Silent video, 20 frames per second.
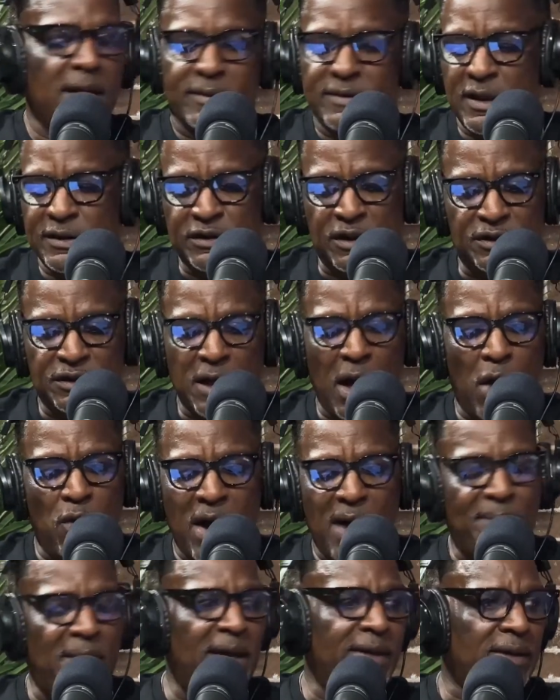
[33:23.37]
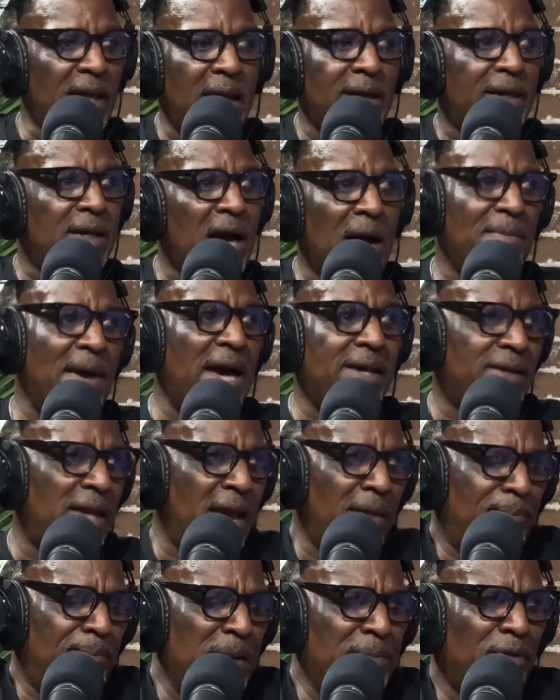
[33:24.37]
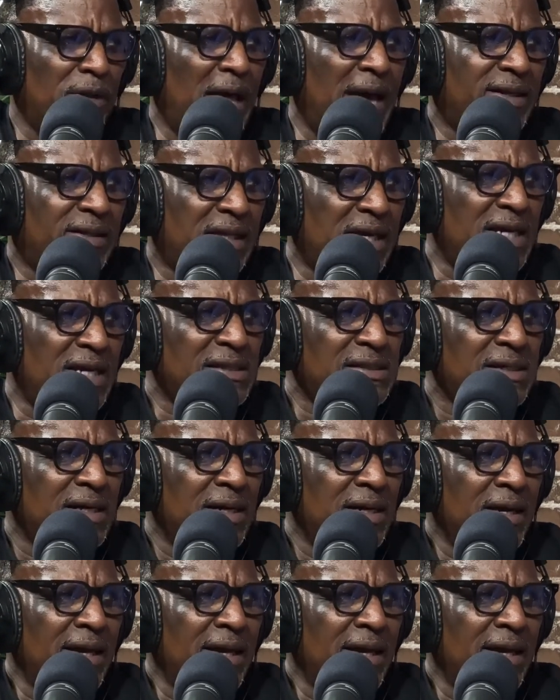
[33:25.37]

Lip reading: Just to show up and come out at people like this,